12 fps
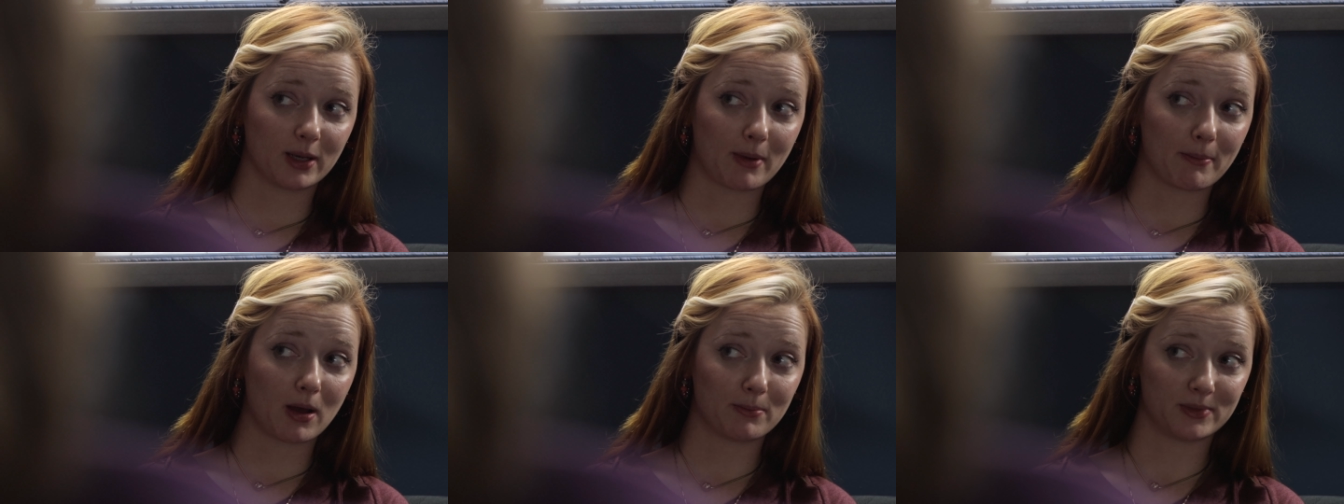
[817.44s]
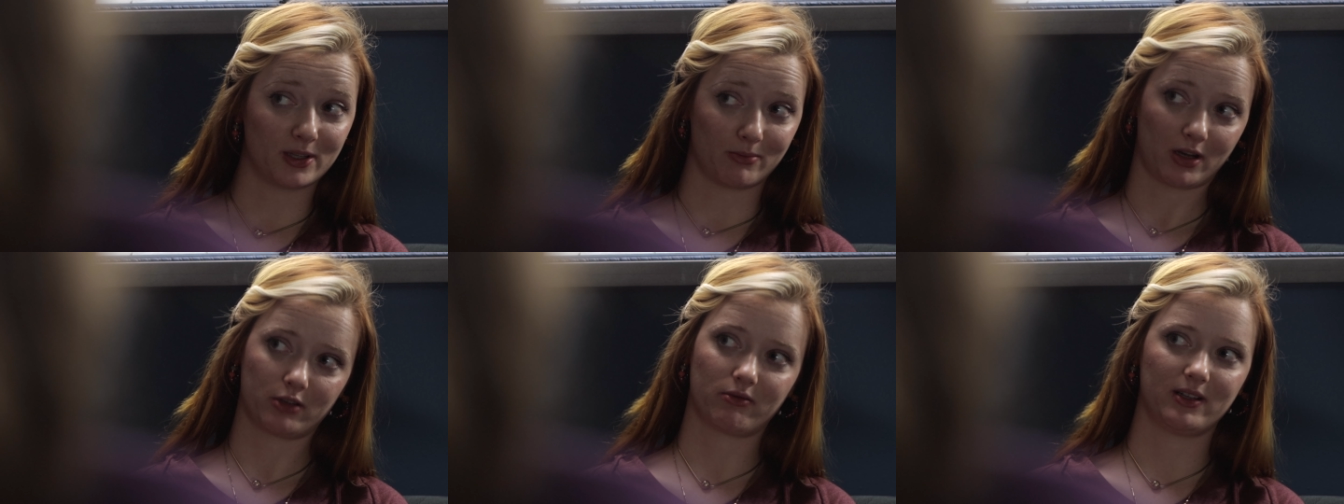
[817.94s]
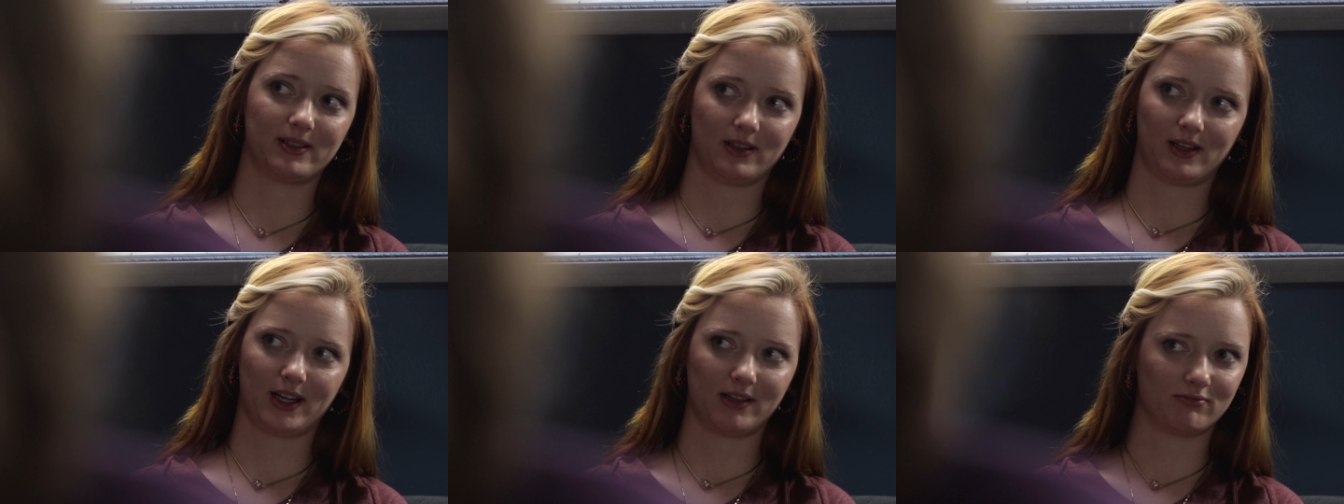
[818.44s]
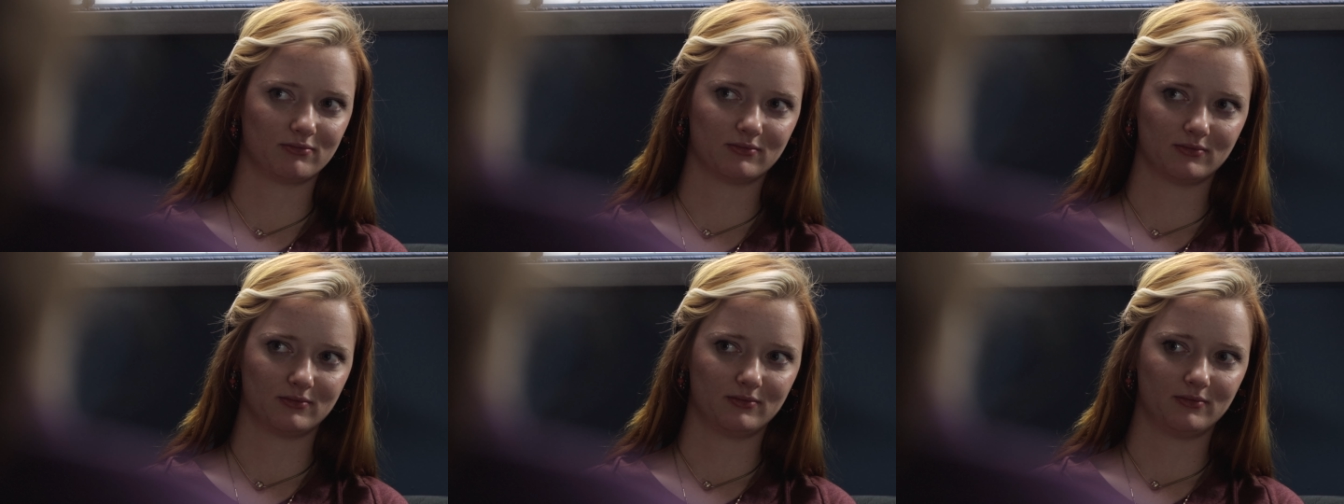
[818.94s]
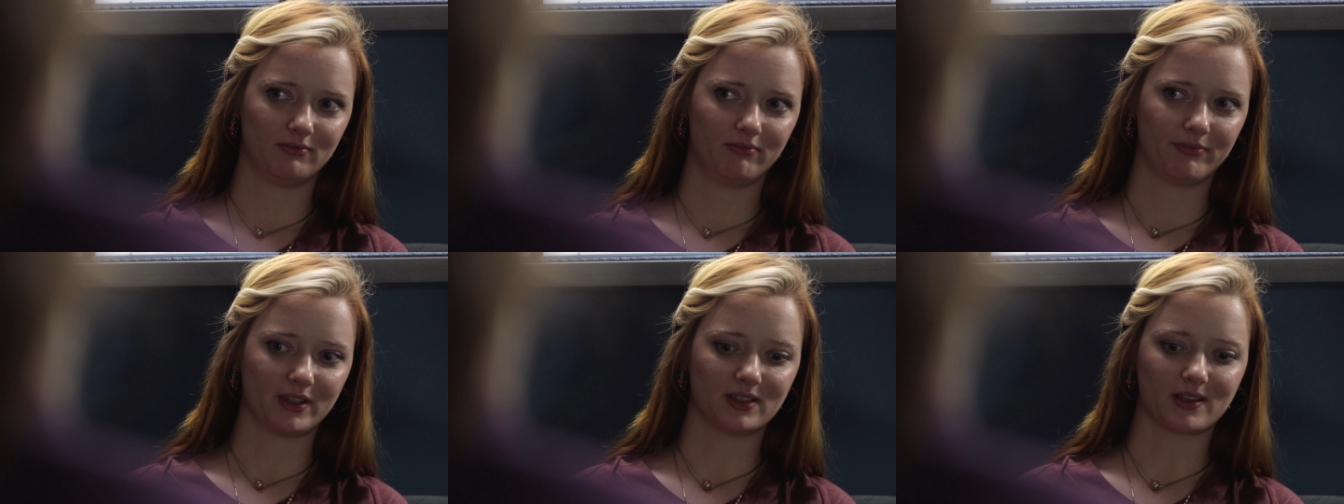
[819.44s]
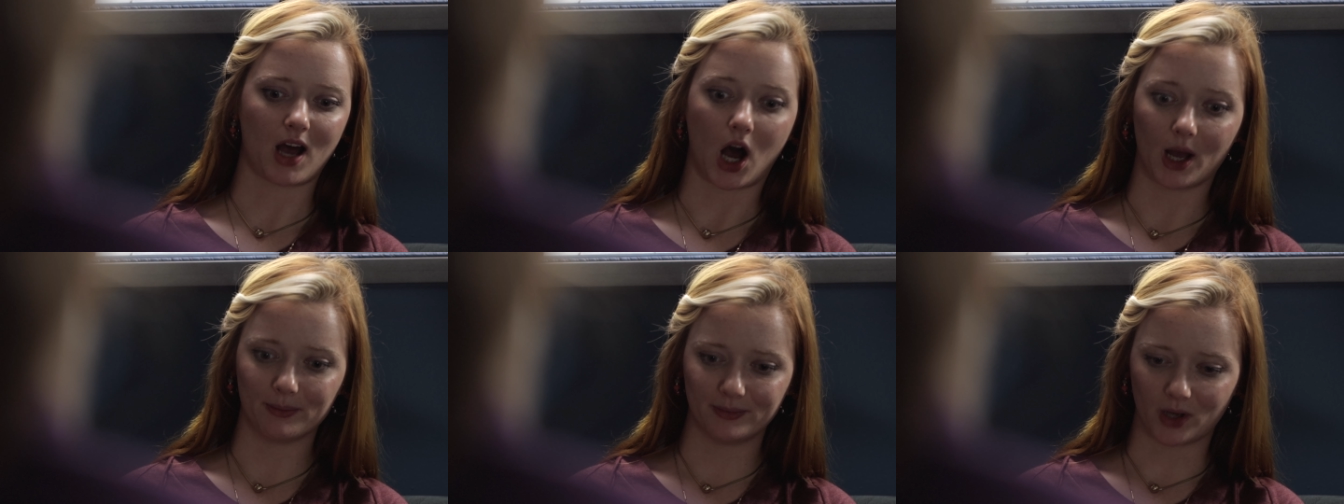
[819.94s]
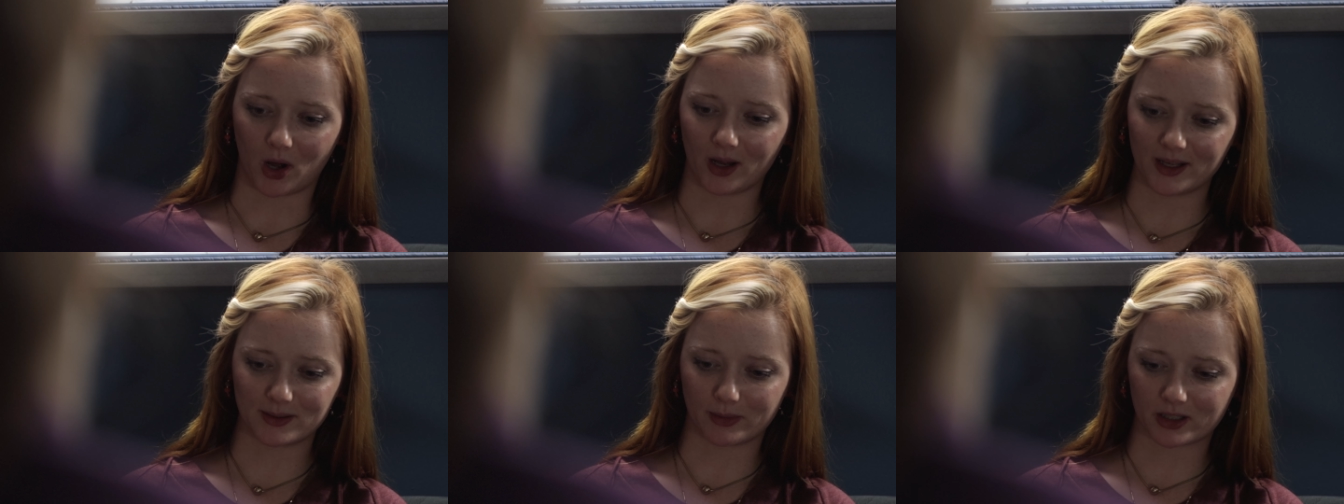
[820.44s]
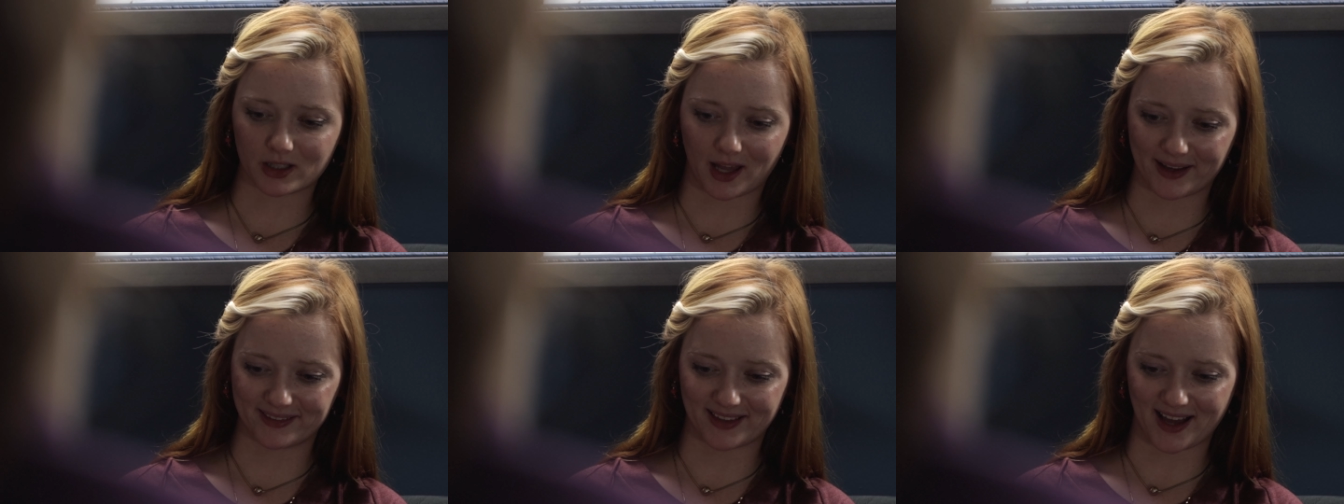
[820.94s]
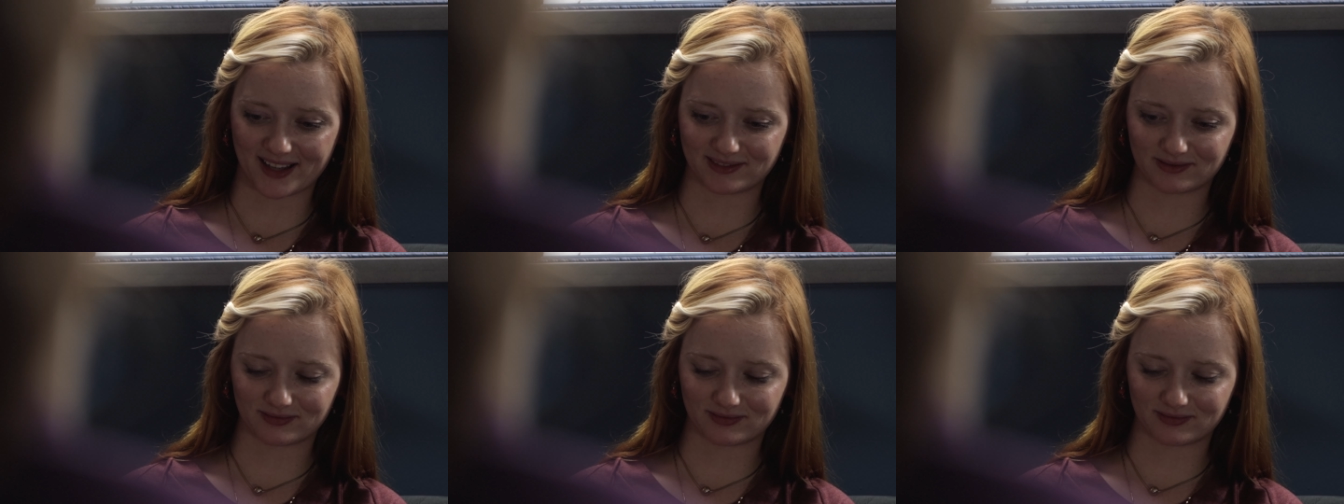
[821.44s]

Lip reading: to my mum so much recently. Because I'm not as much like that.